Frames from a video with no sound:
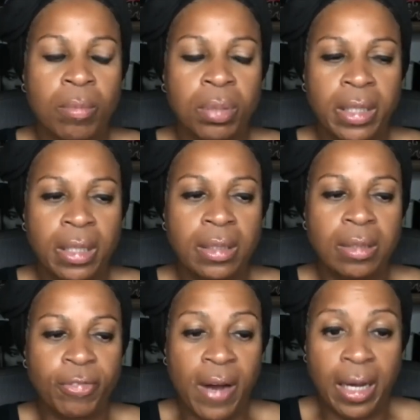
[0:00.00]
Please
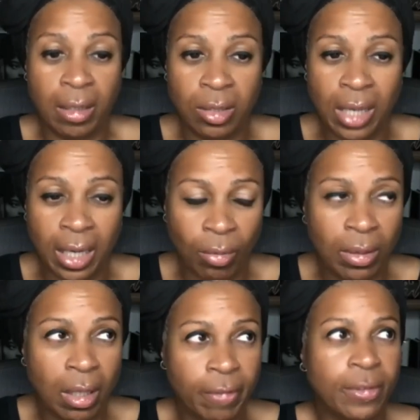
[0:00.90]
define, and John, I would
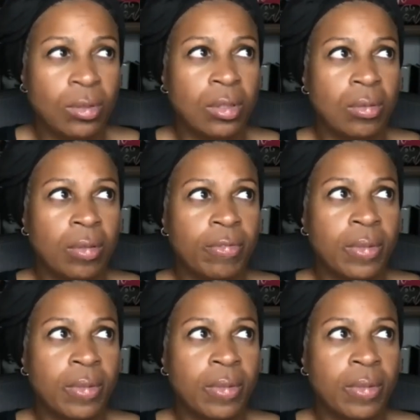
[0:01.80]
love for you to do this.